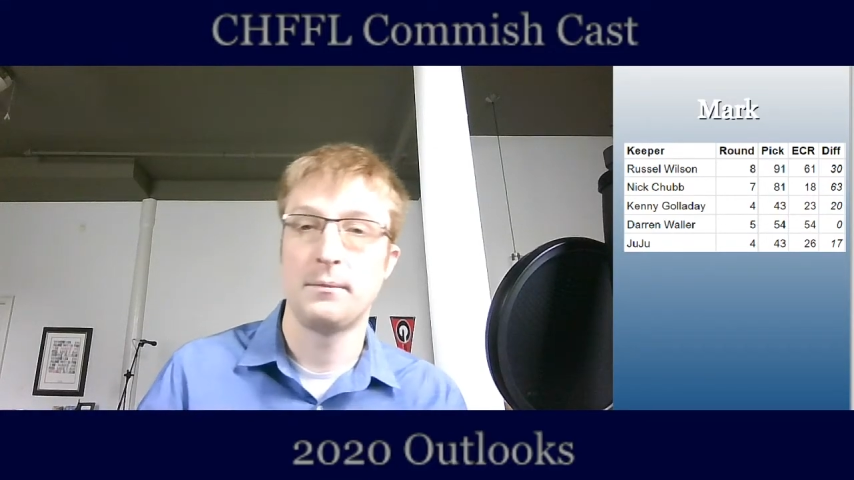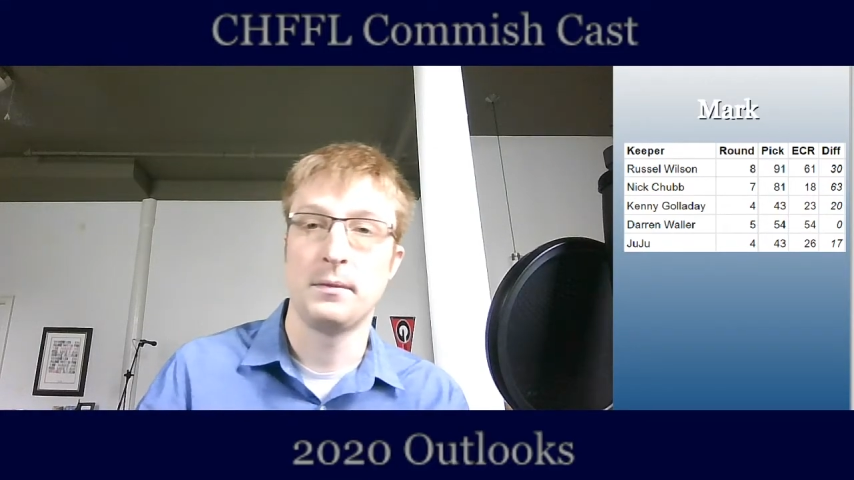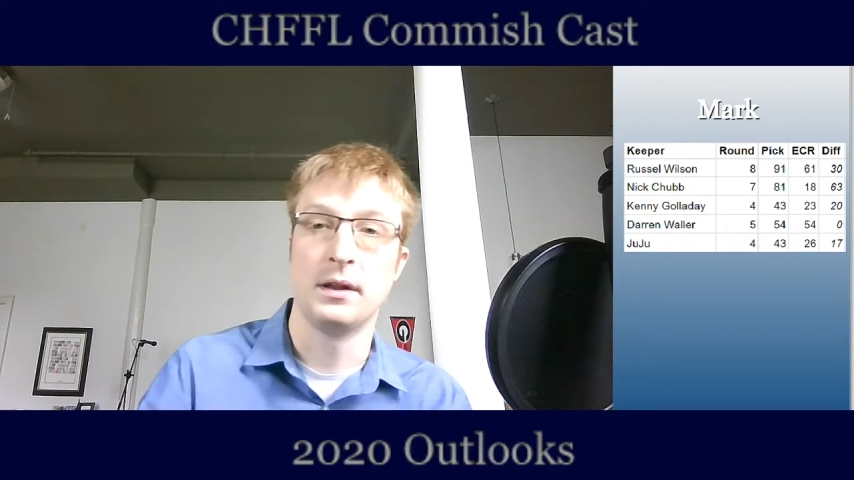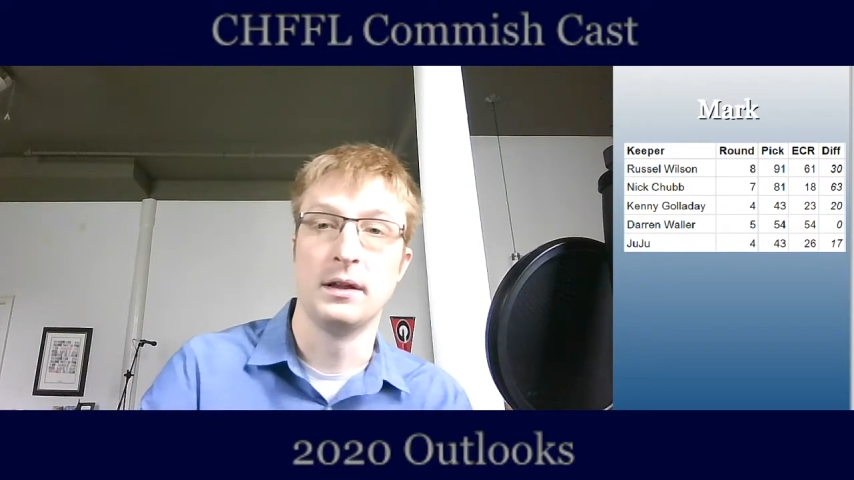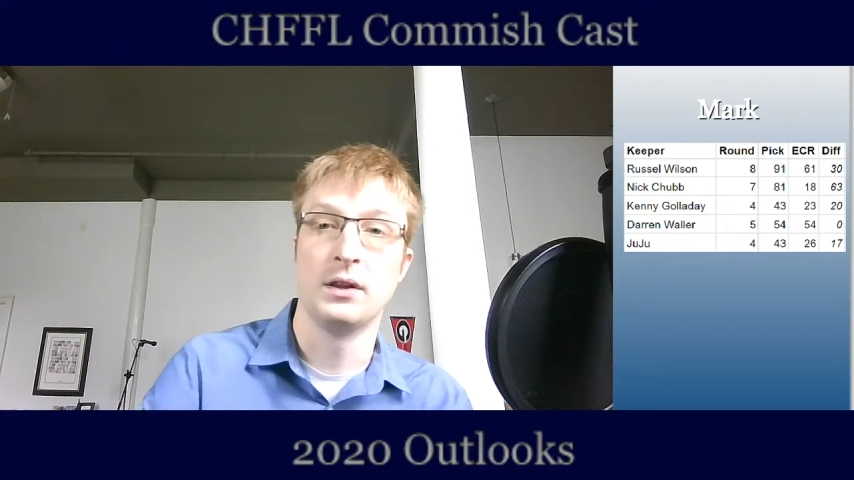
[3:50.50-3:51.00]

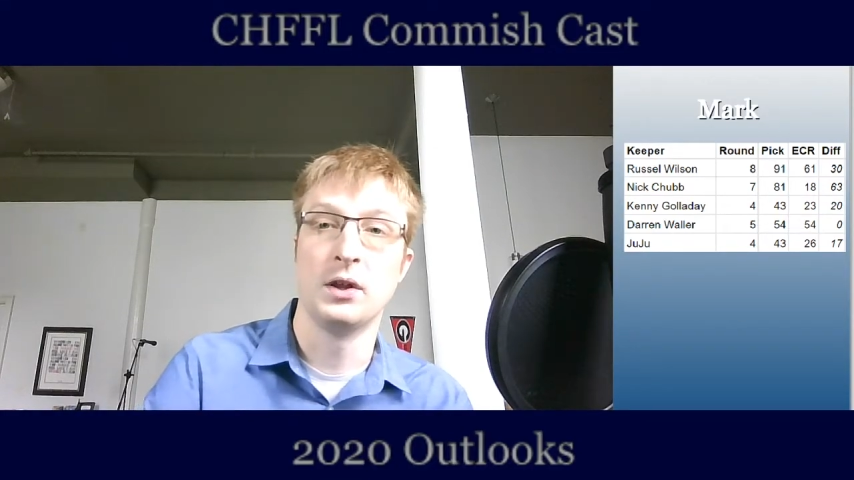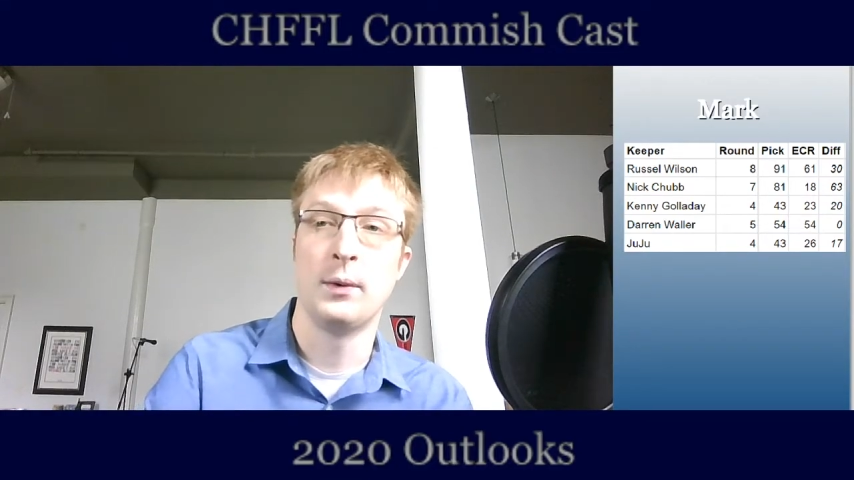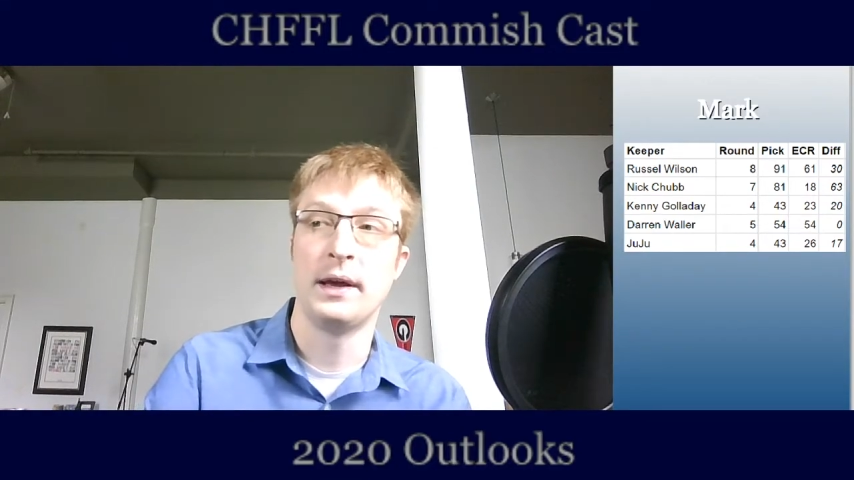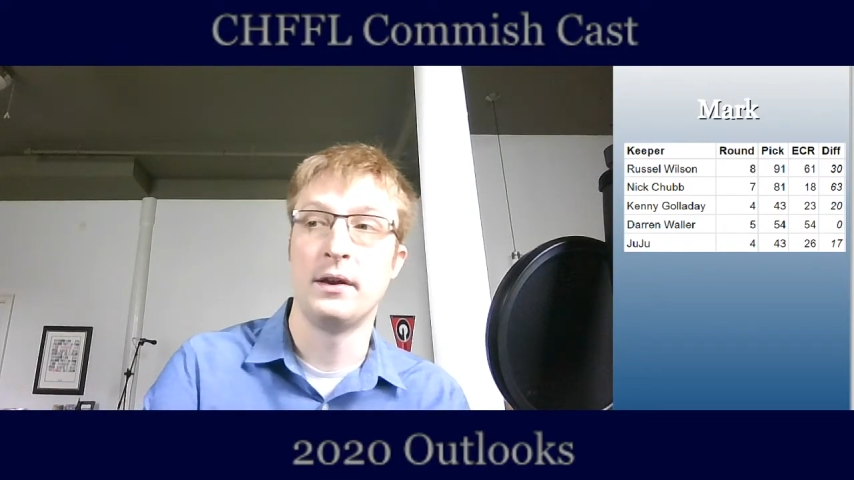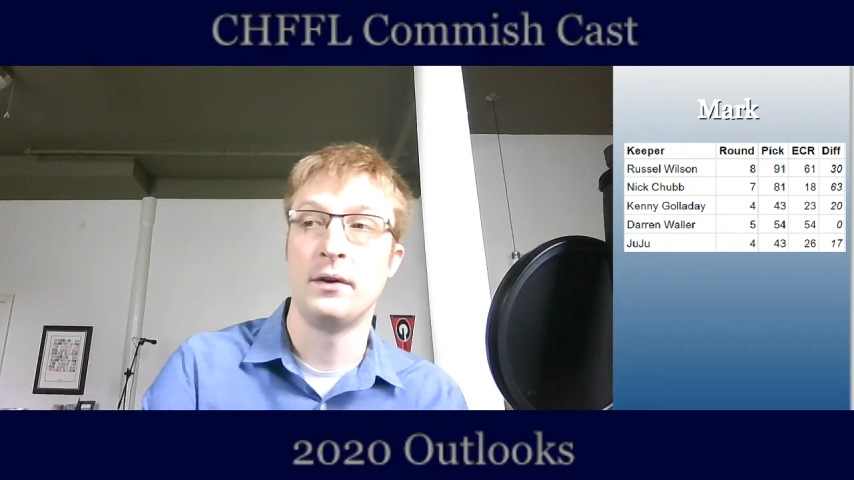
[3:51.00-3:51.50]

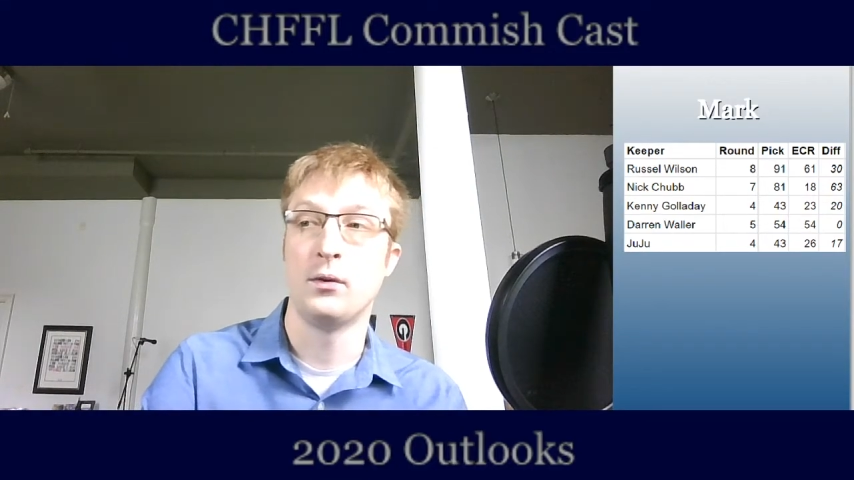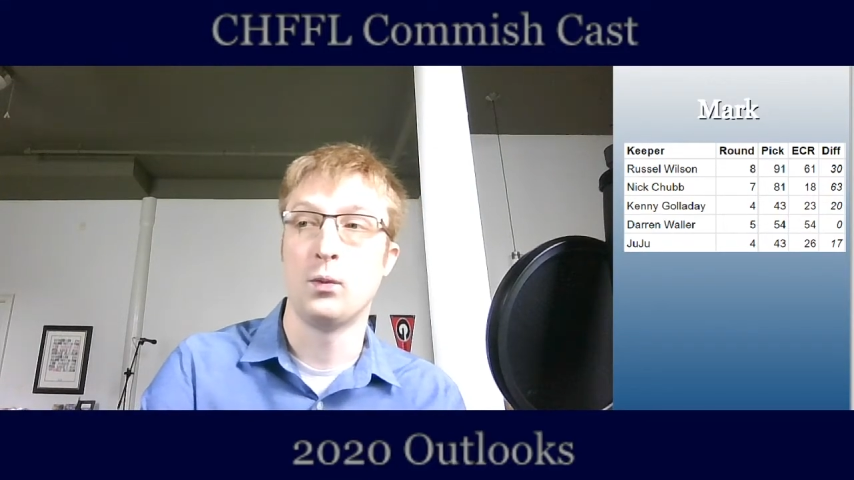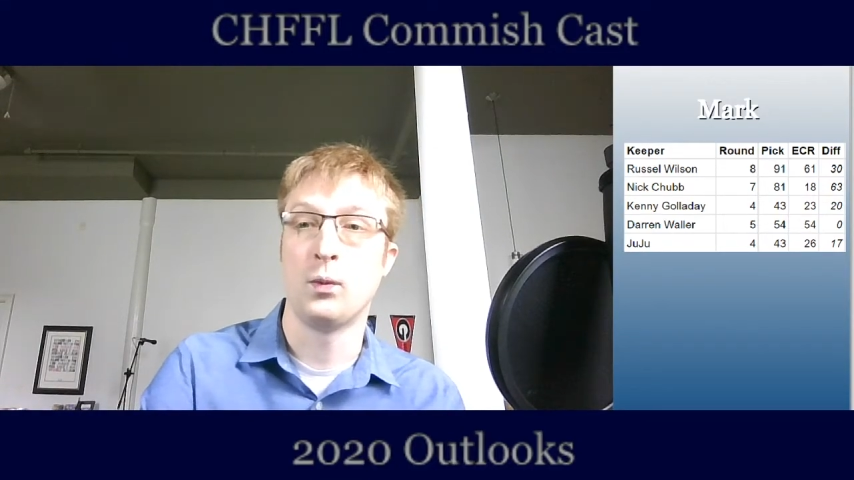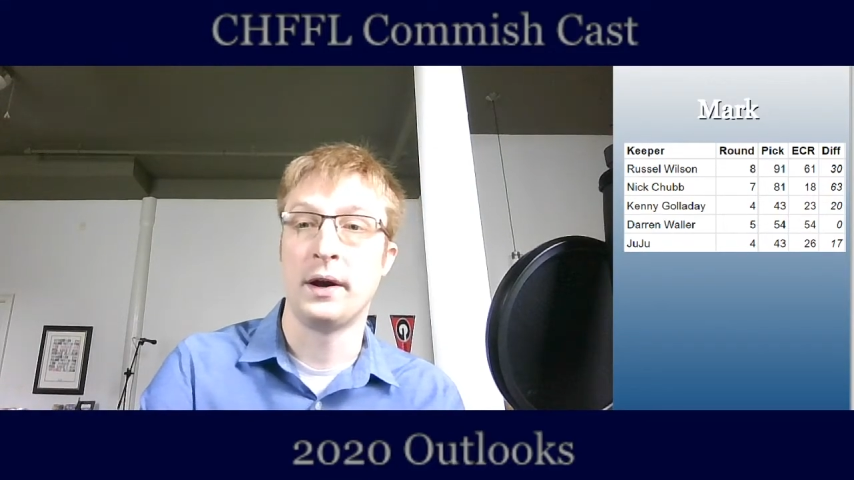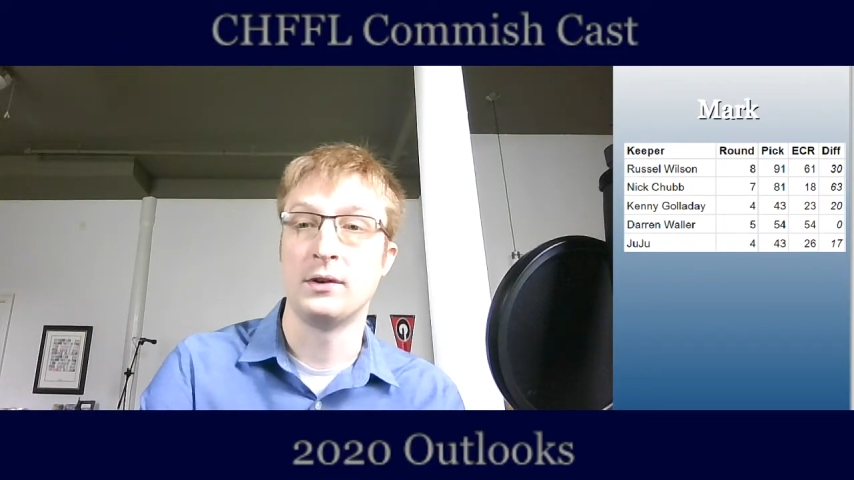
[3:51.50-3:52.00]
low-end
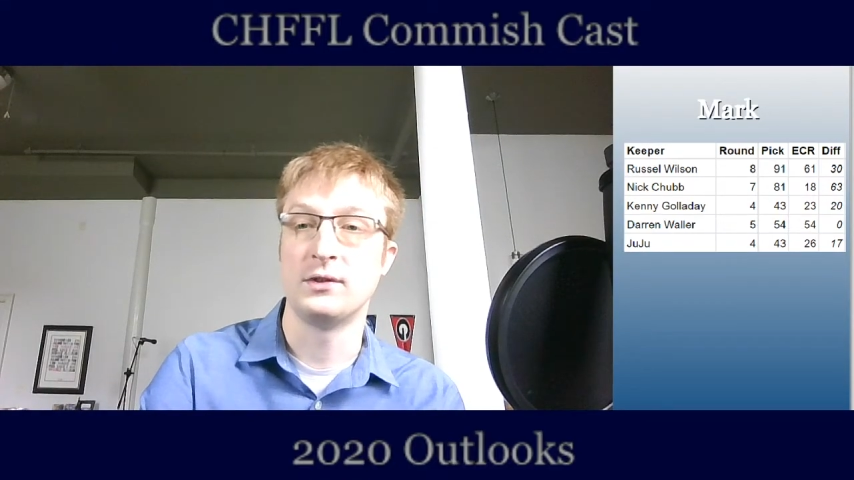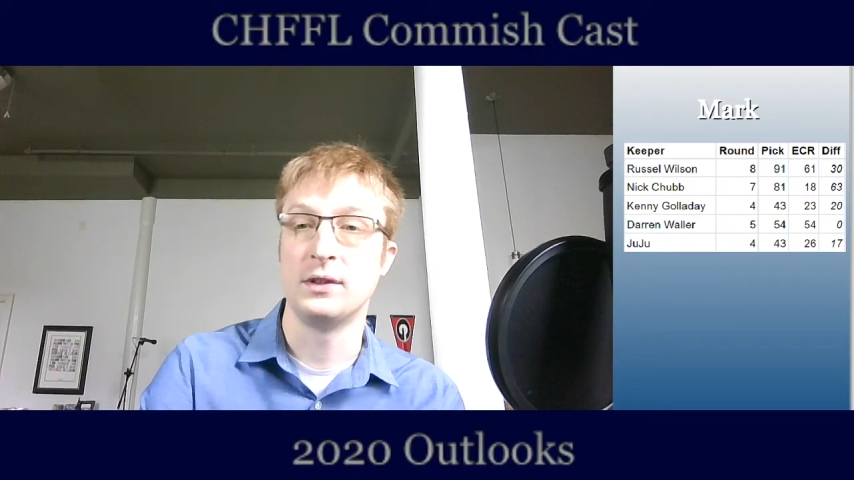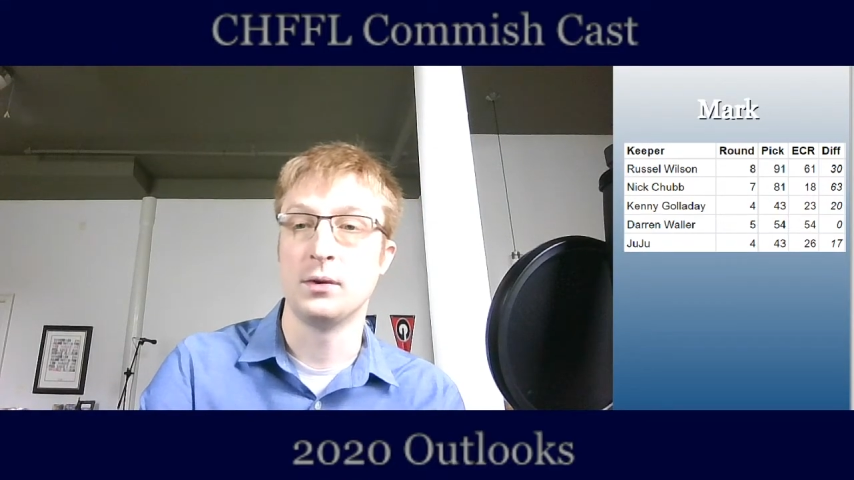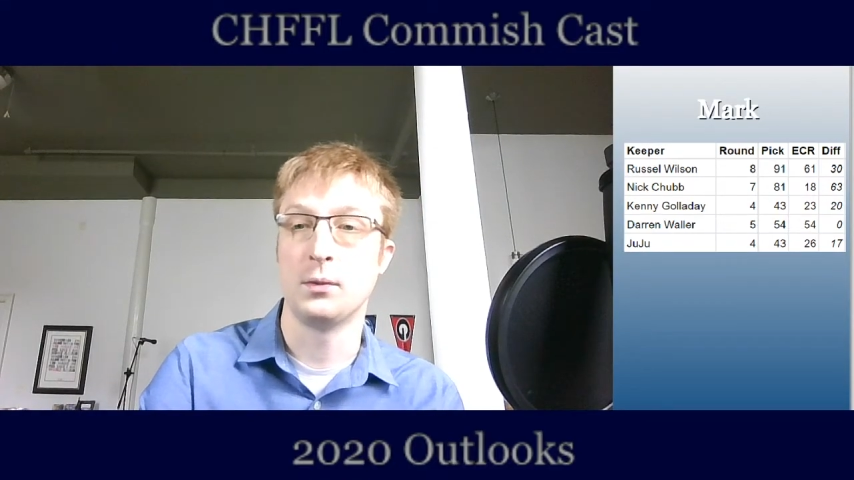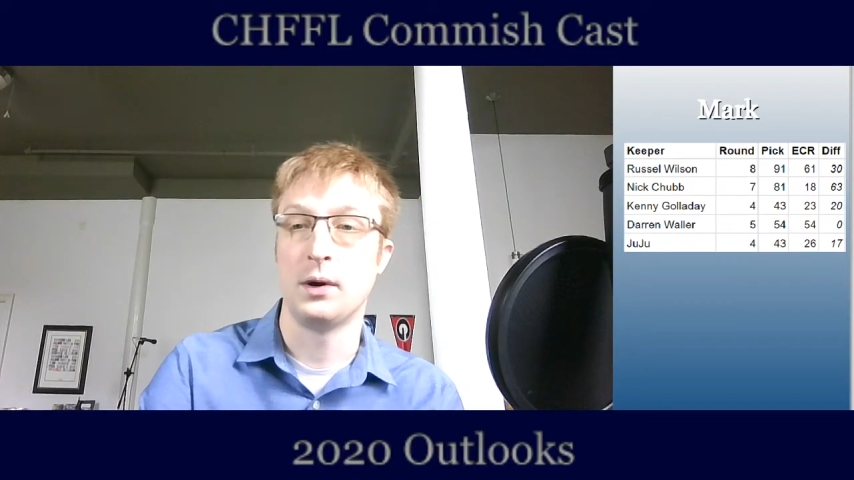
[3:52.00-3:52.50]
wide
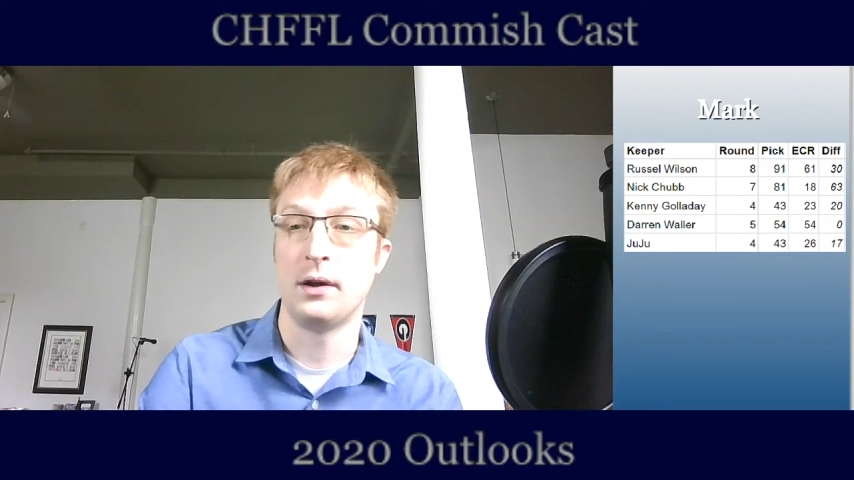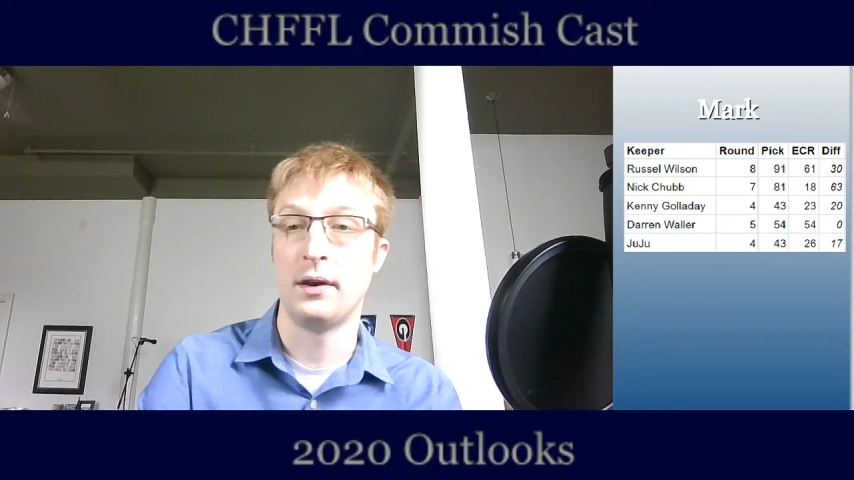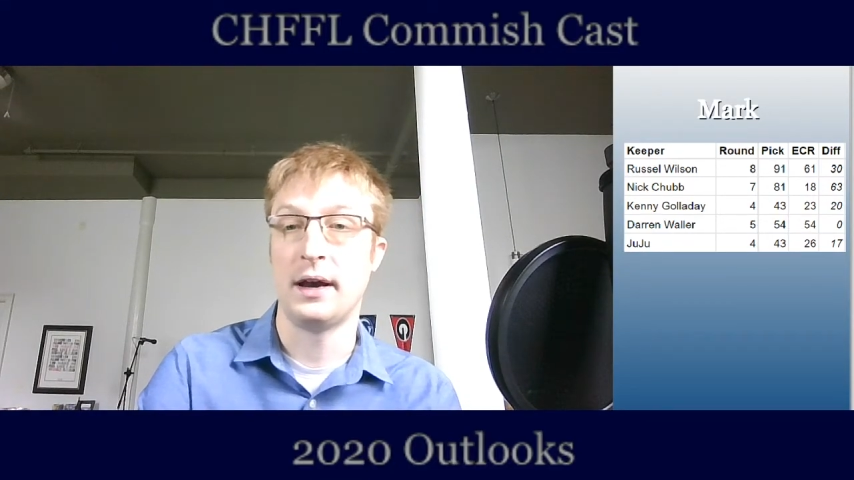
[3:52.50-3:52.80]
receiver 1,